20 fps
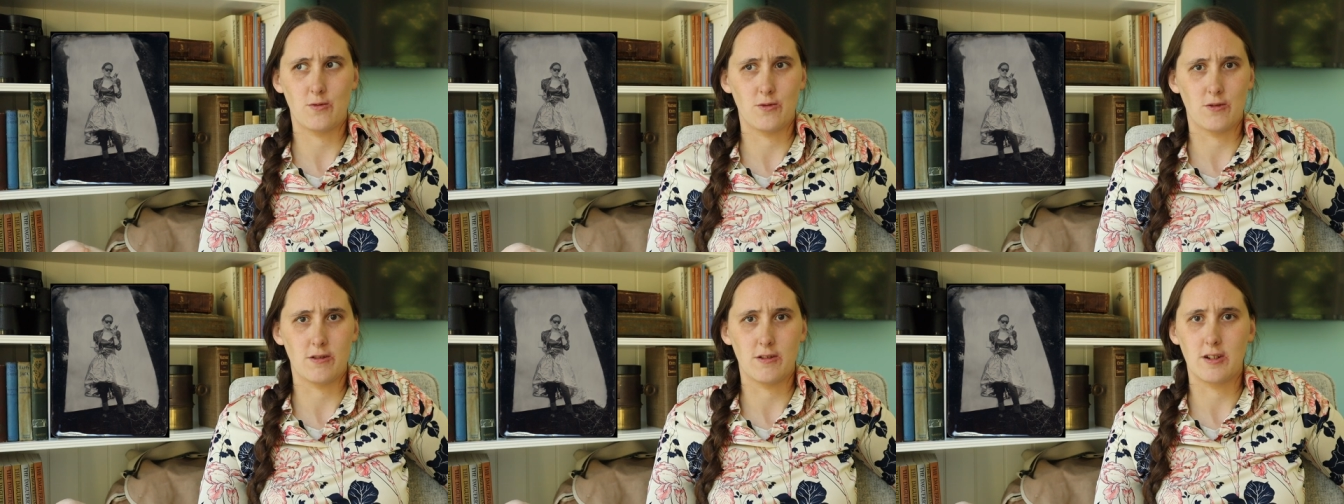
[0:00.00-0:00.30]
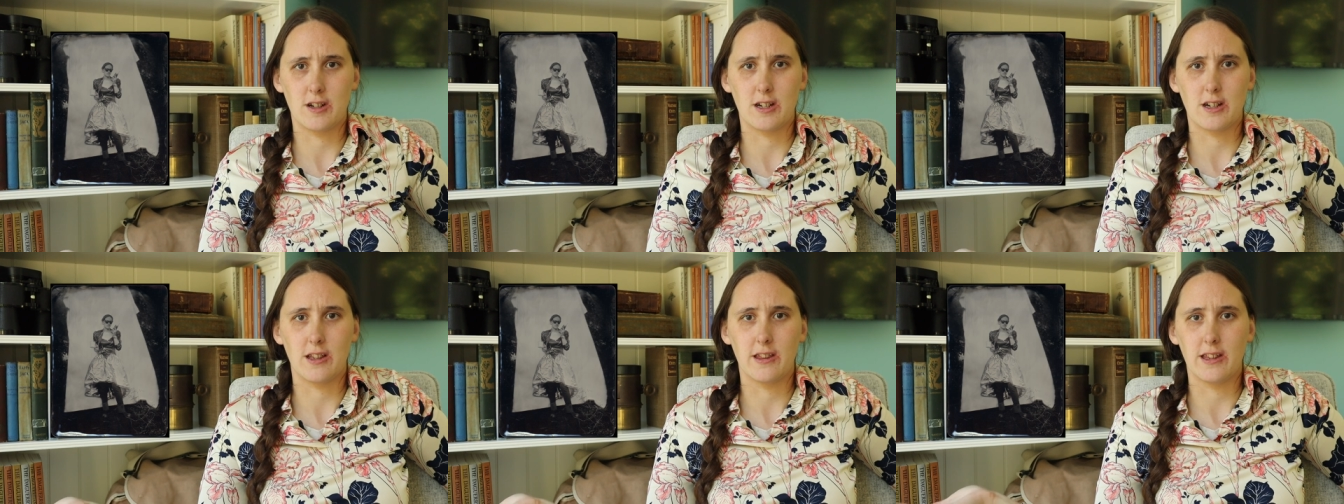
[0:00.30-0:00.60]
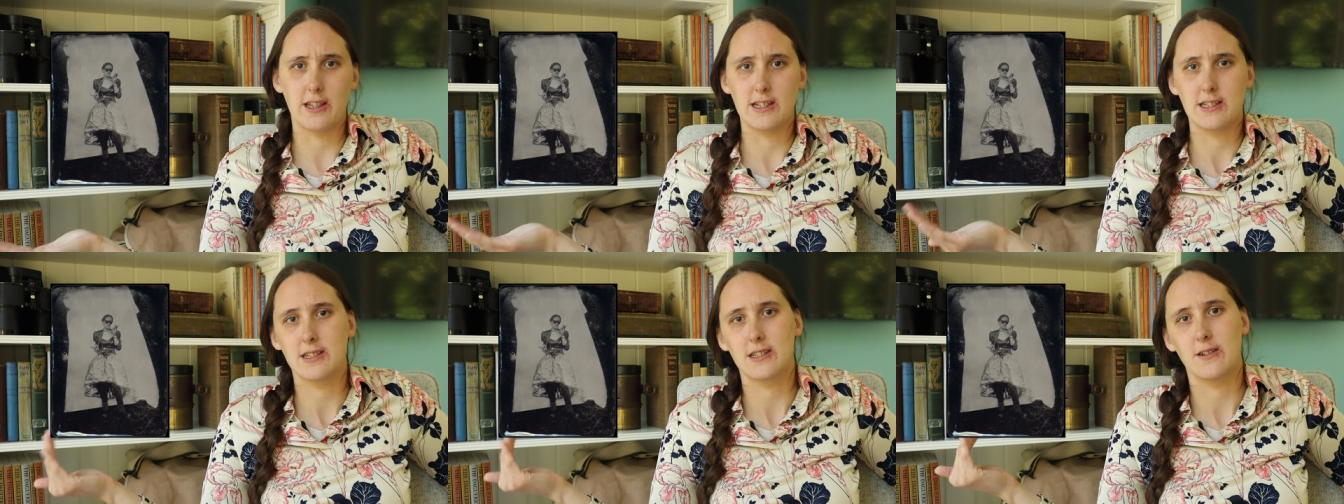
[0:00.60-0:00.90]
growing
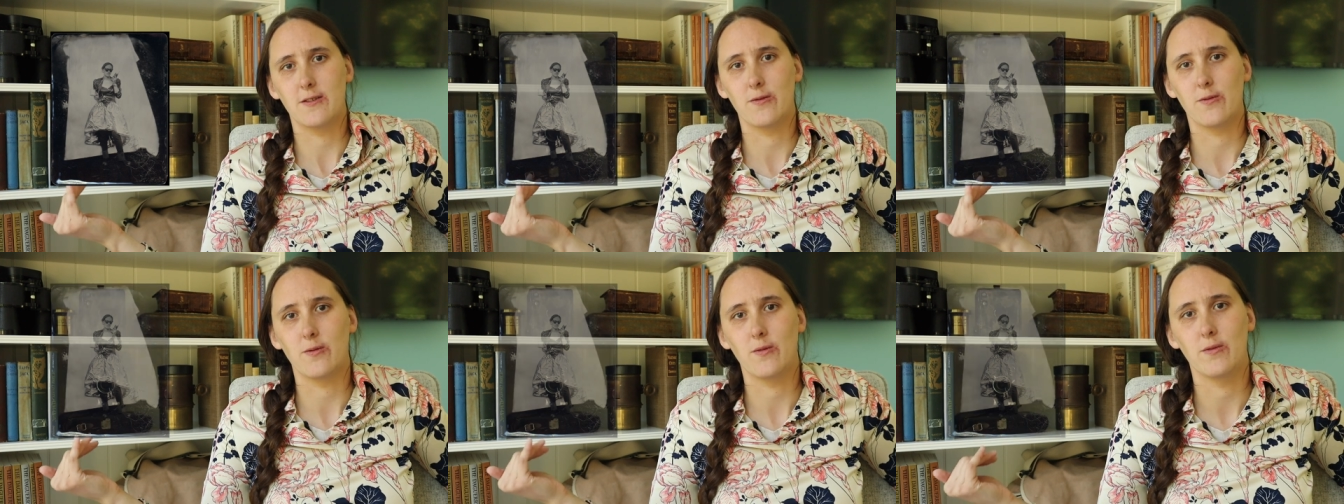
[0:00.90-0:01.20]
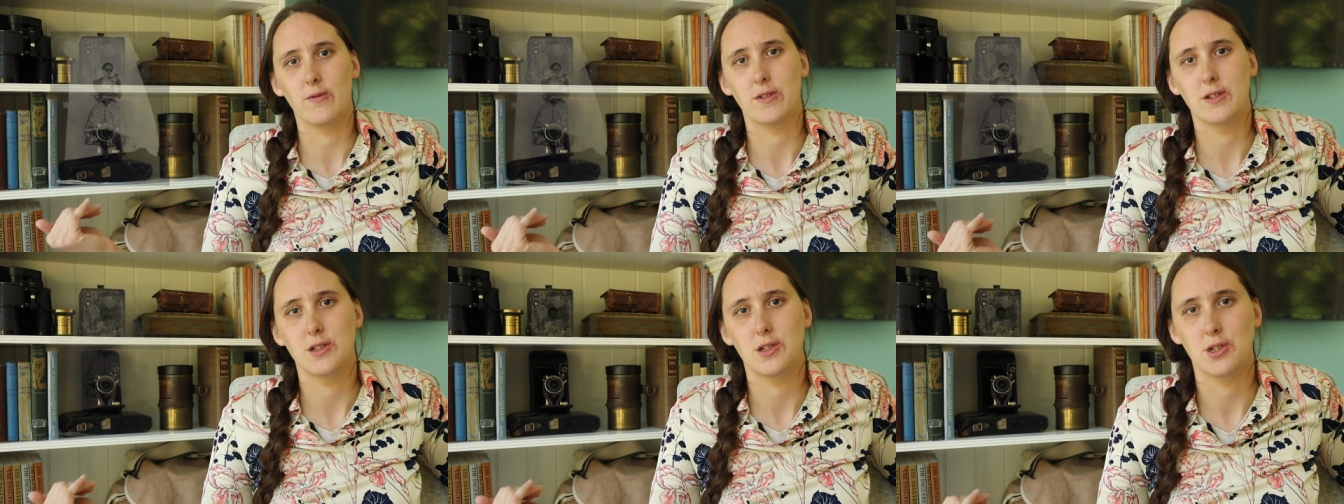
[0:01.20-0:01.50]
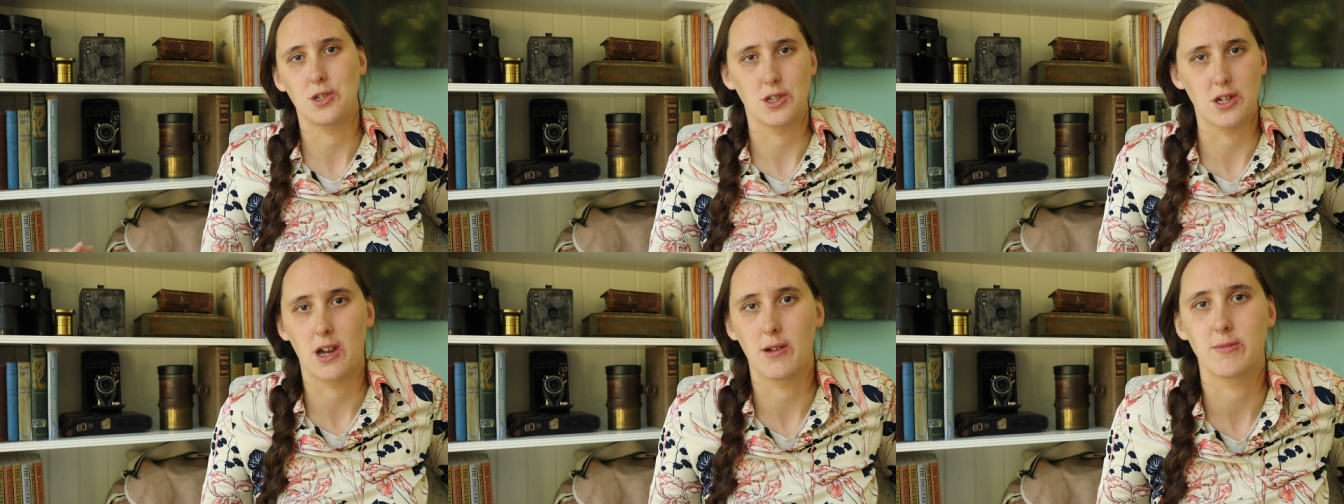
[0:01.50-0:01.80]
list of
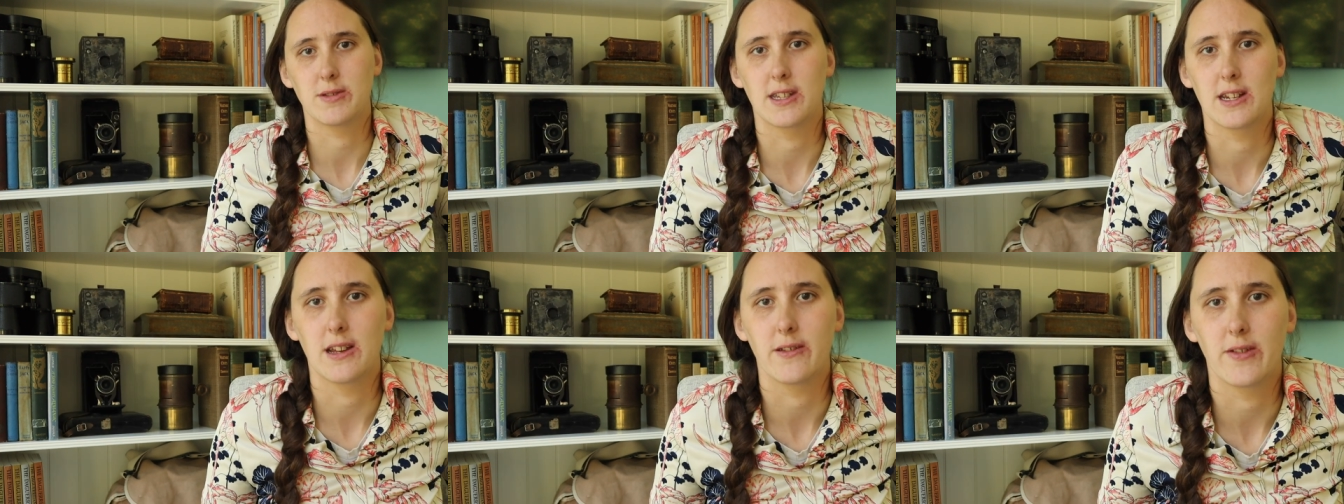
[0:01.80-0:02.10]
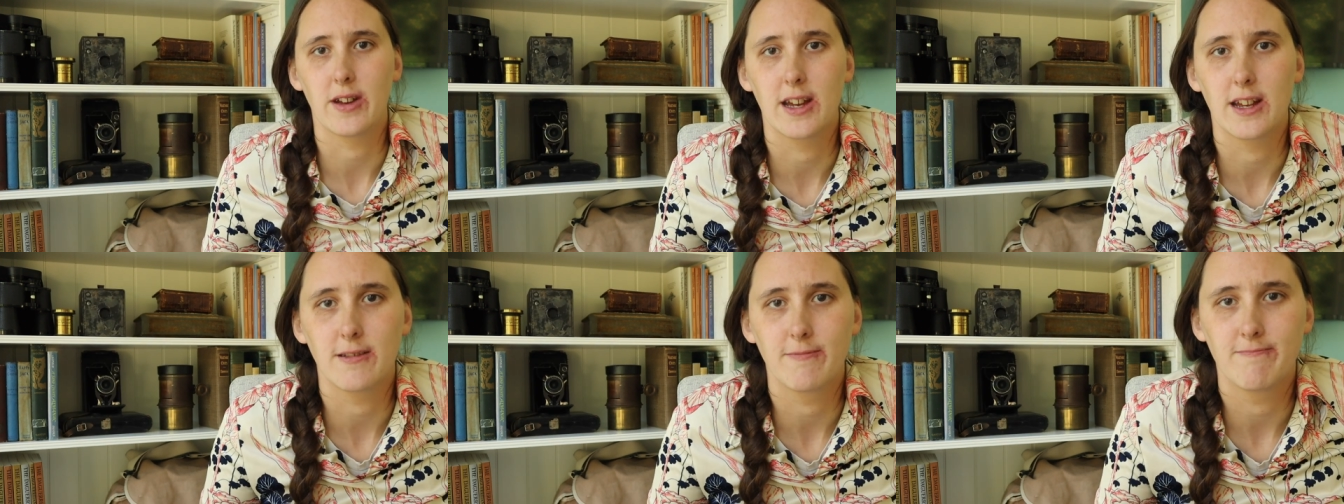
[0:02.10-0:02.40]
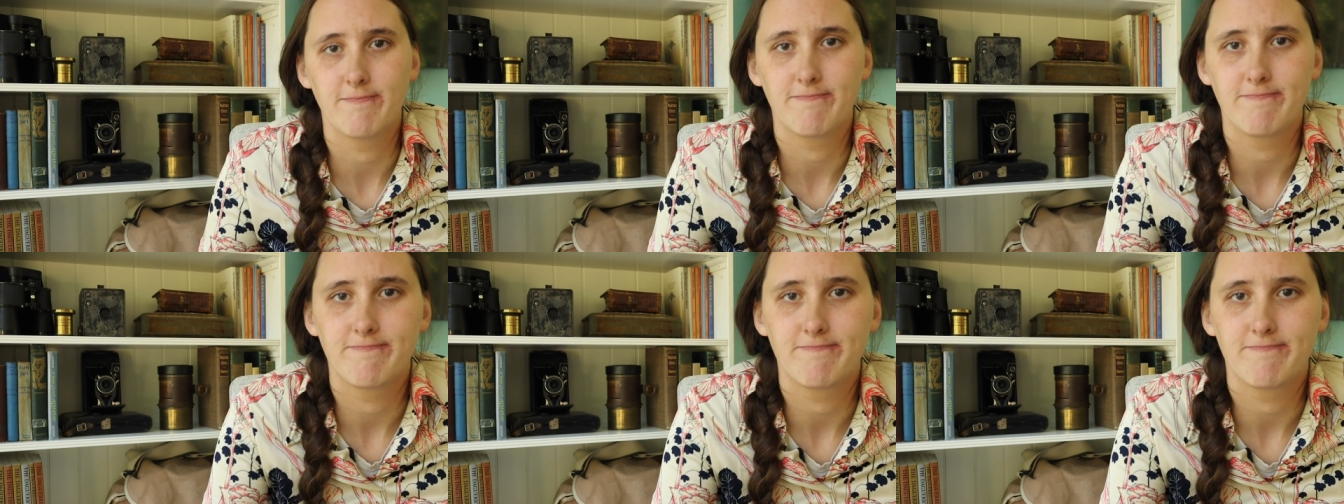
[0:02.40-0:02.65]
jobs that I've had.